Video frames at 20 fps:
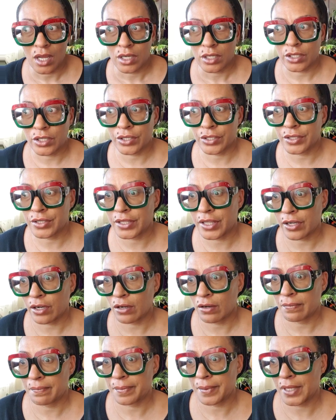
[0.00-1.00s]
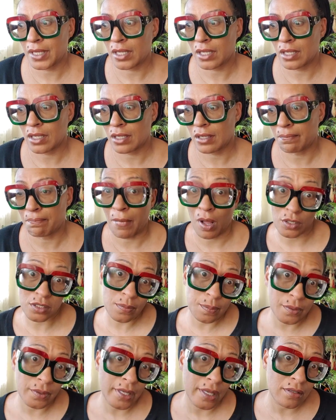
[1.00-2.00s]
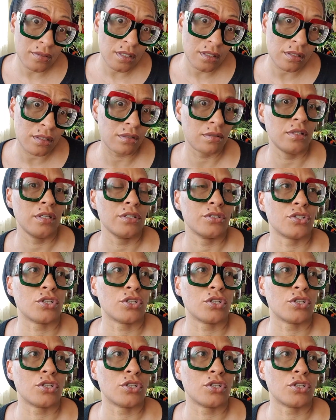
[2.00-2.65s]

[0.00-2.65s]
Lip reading: Could there be multiple housing units?